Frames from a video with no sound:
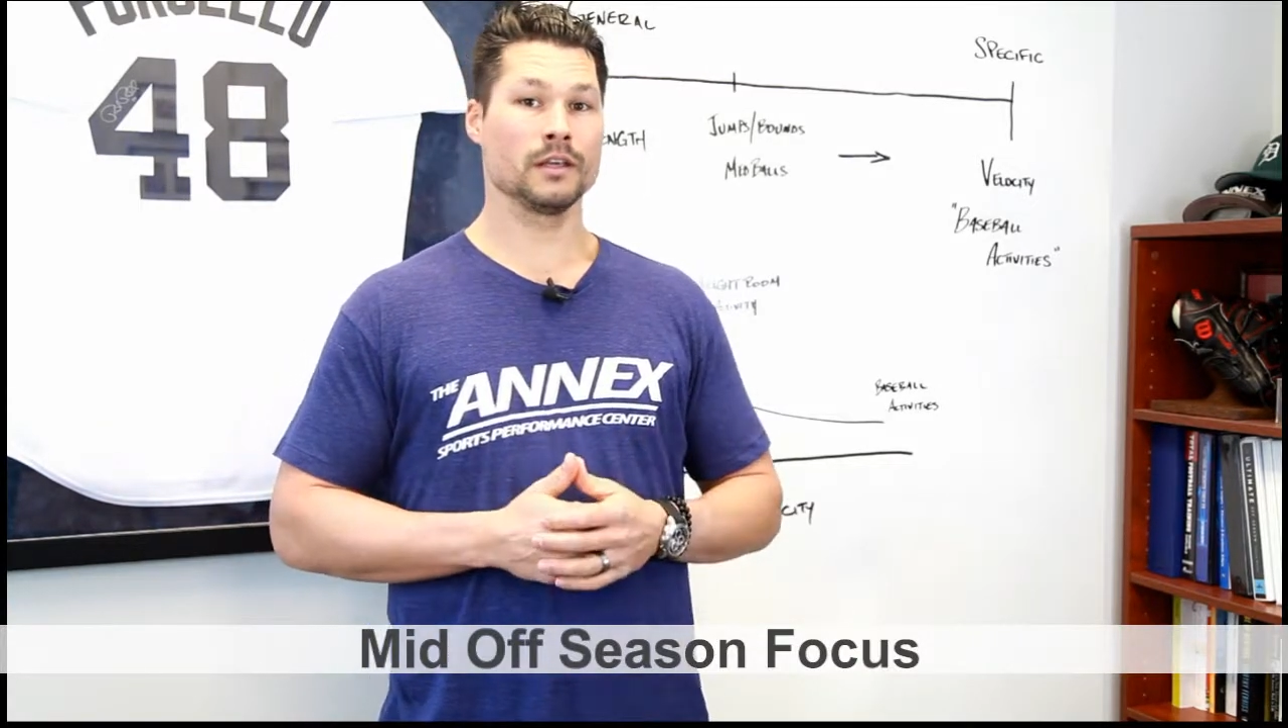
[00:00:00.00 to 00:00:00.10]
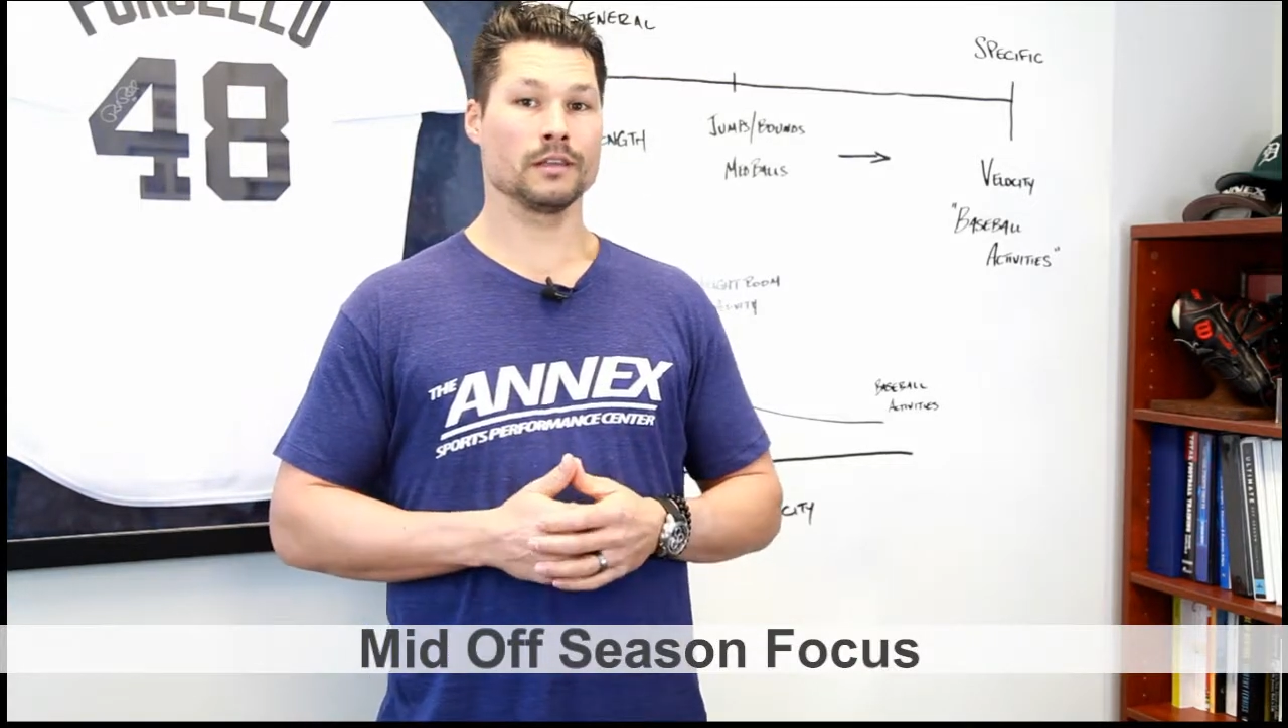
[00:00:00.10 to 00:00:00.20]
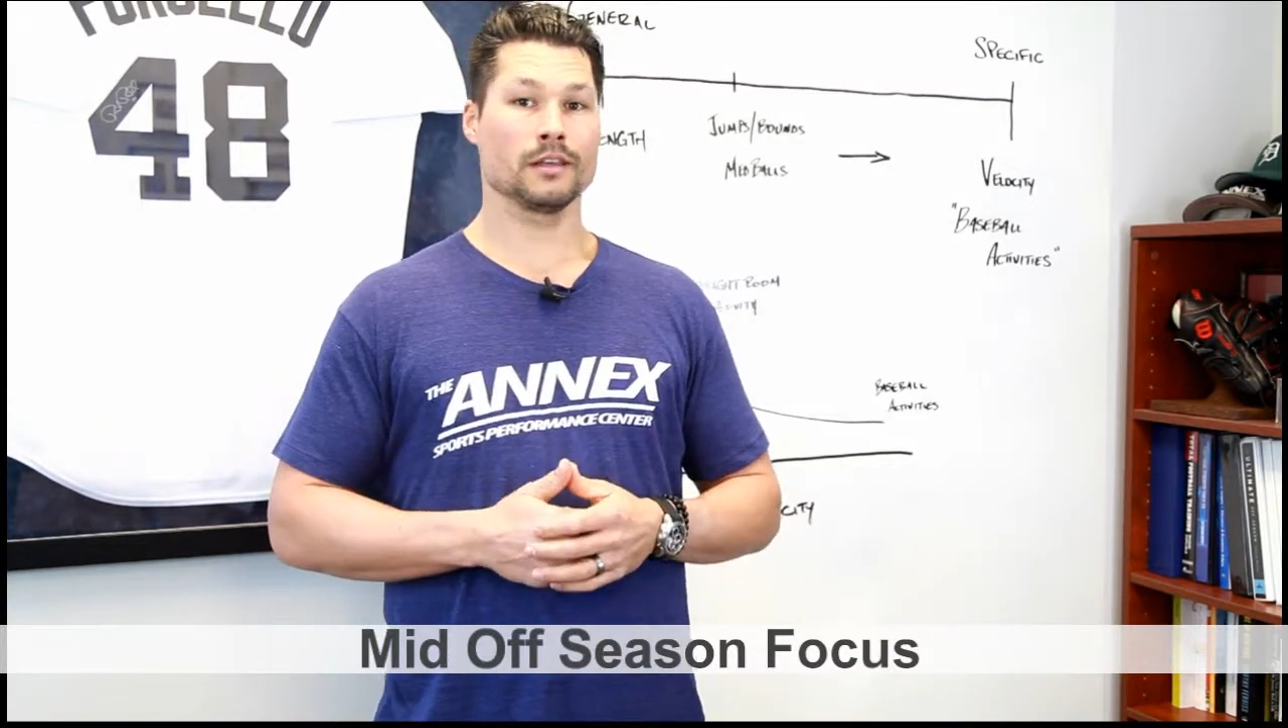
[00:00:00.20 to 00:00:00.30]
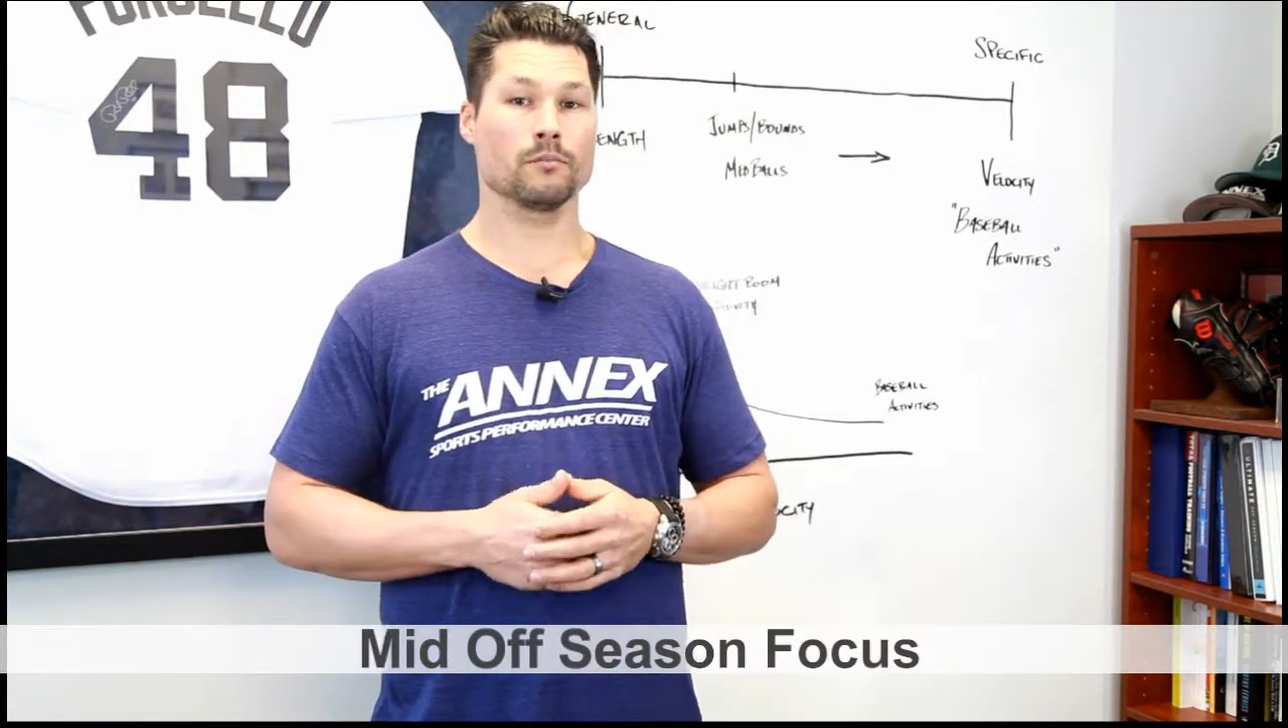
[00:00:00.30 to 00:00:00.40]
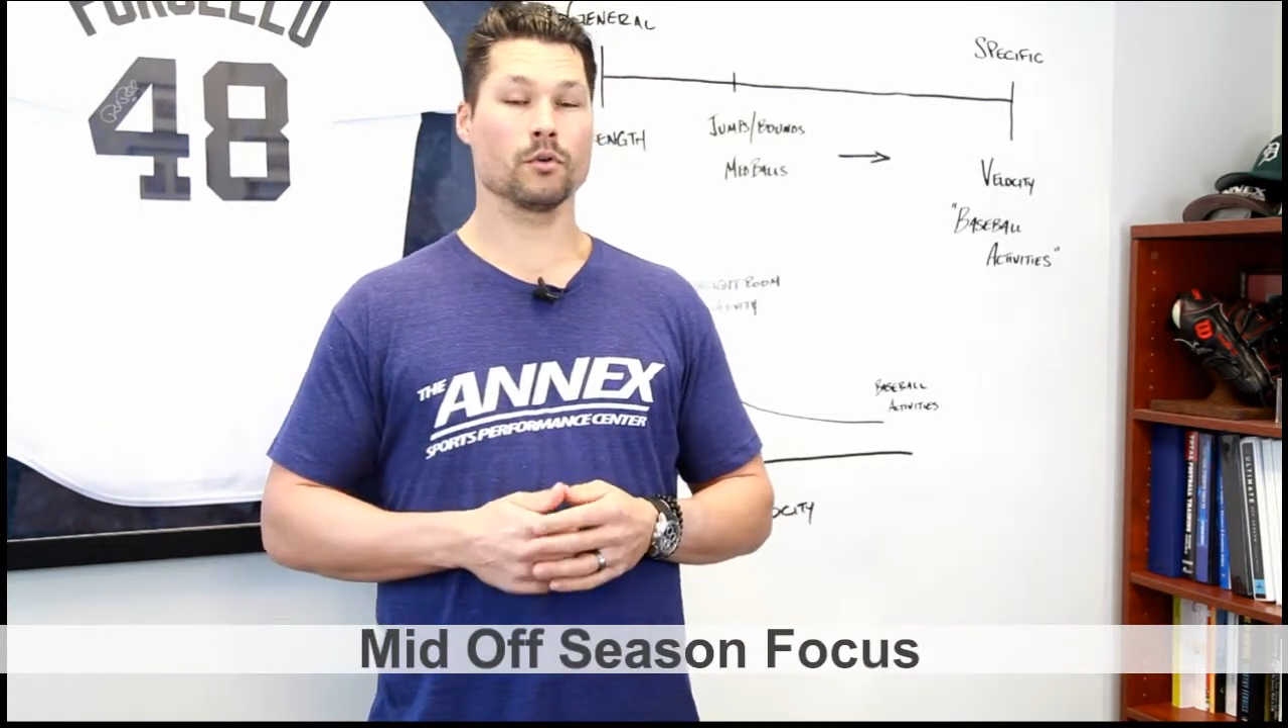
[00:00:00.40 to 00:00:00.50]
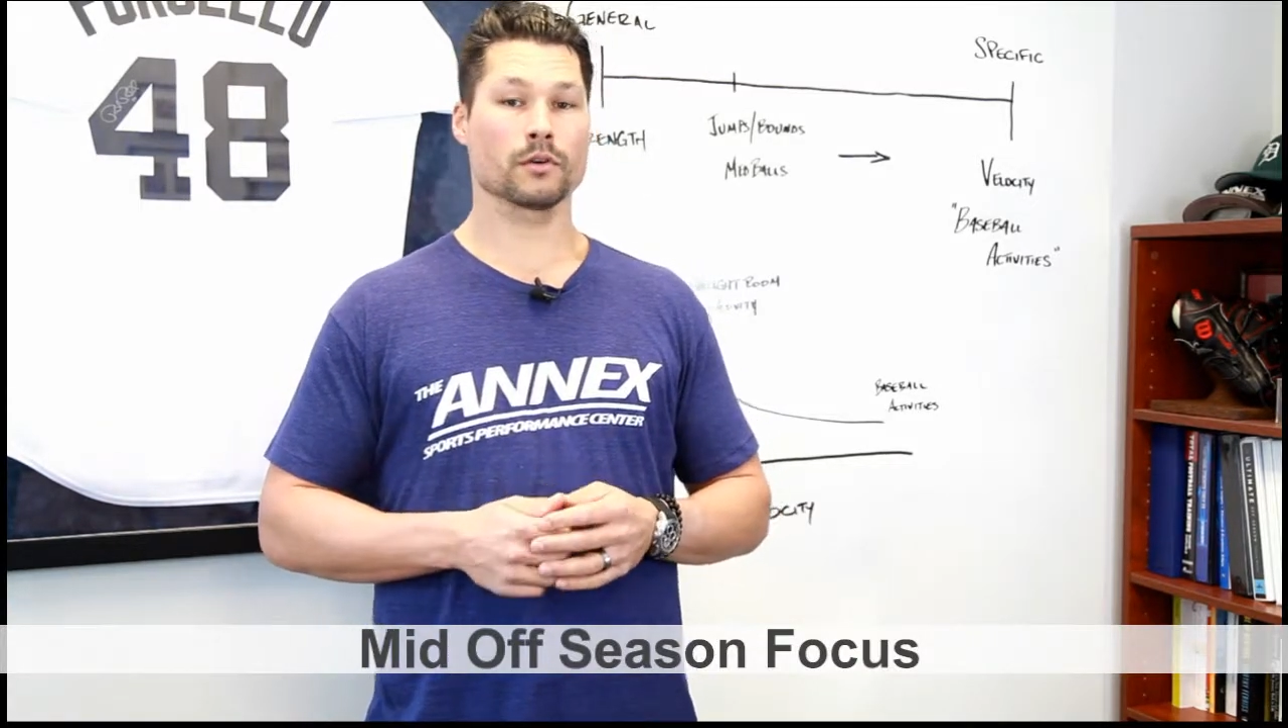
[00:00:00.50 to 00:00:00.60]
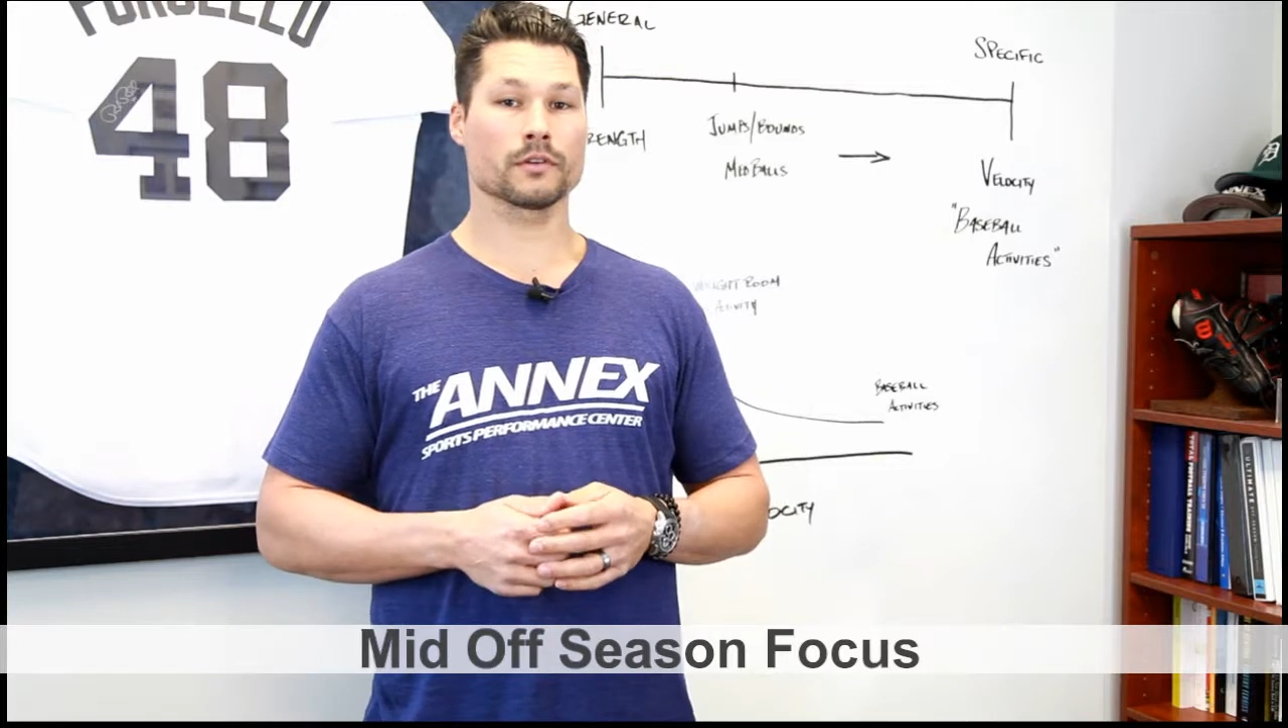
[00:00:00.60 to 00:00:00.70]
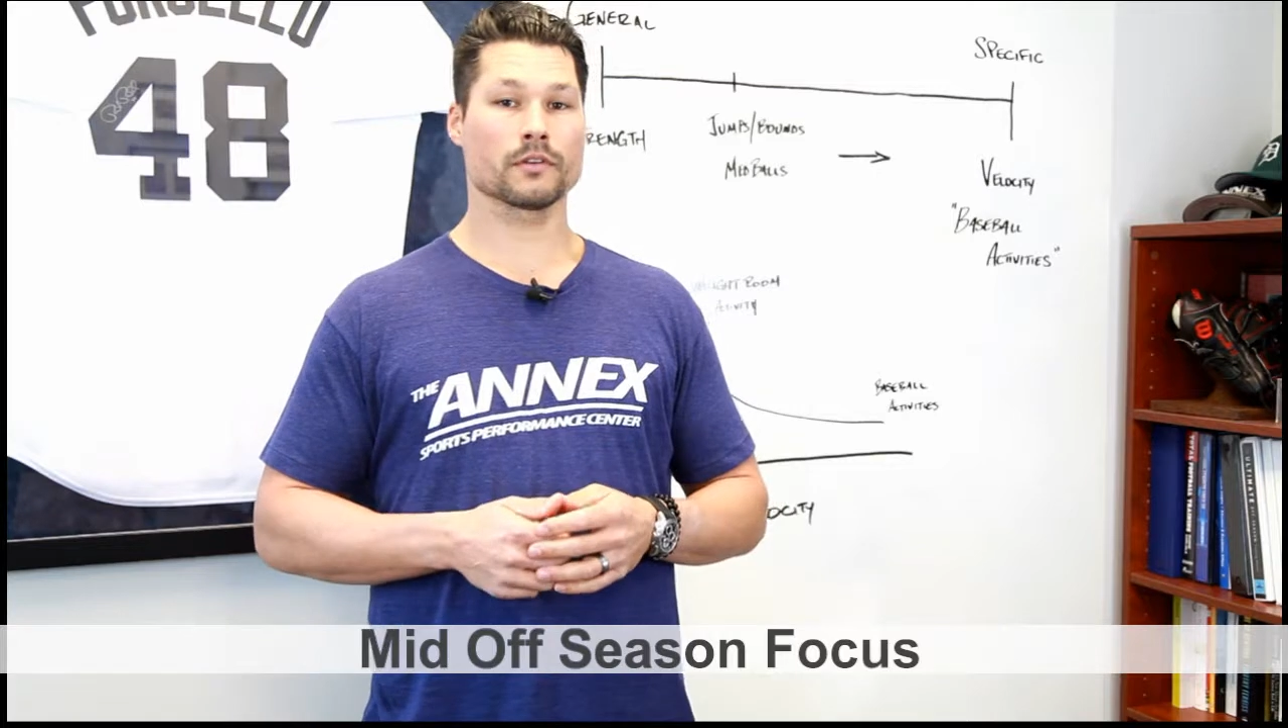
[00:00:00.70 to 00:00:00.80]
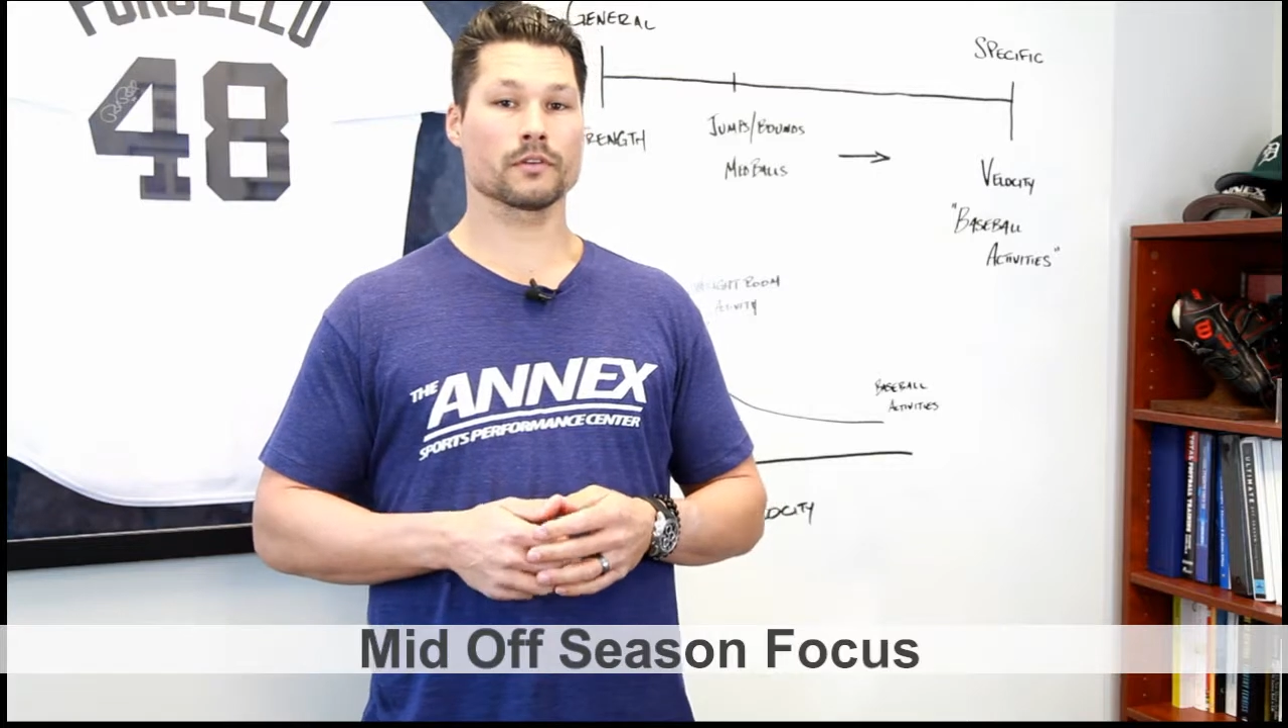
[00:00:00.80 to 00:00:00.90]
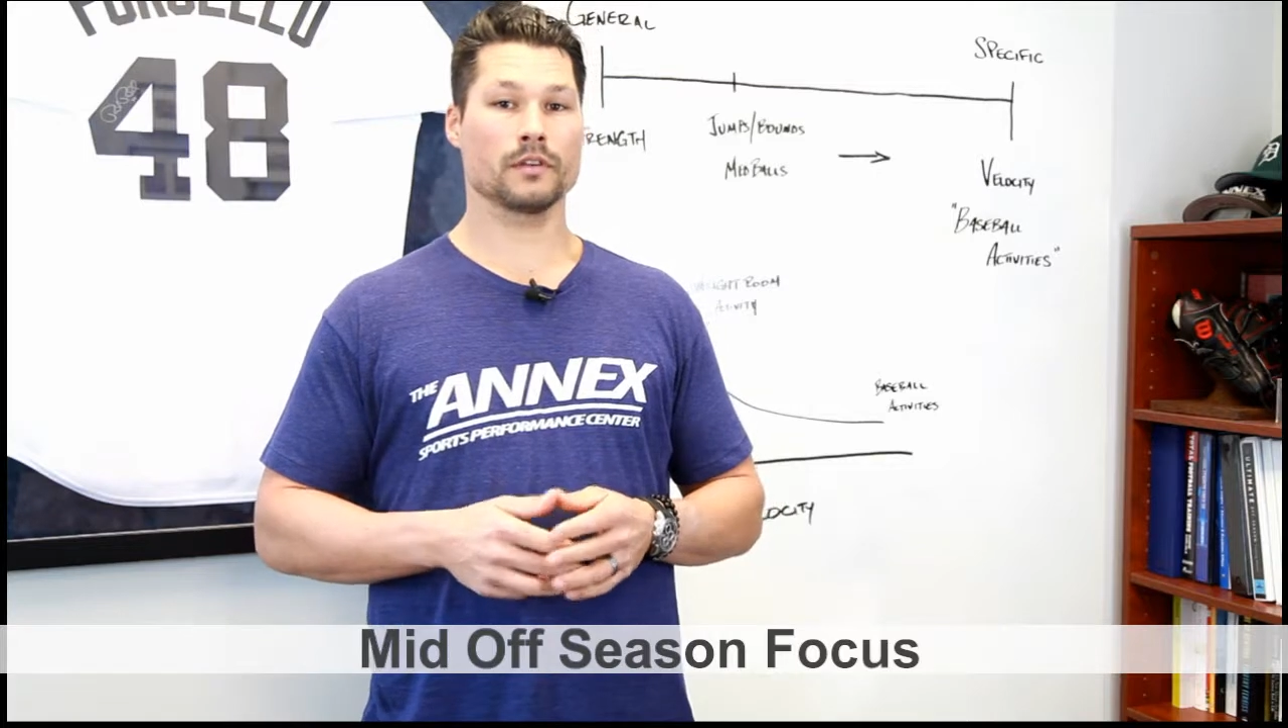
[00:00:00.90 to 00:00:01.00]
the
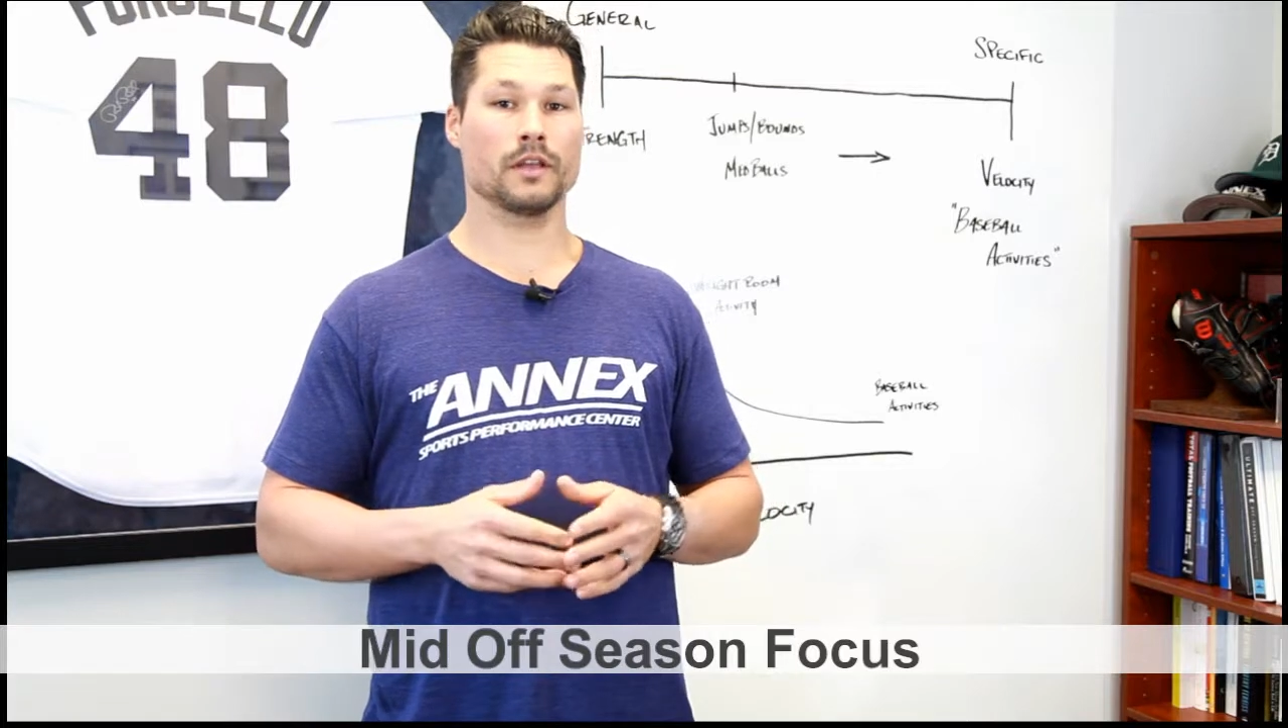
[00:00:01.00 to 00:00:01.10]
importance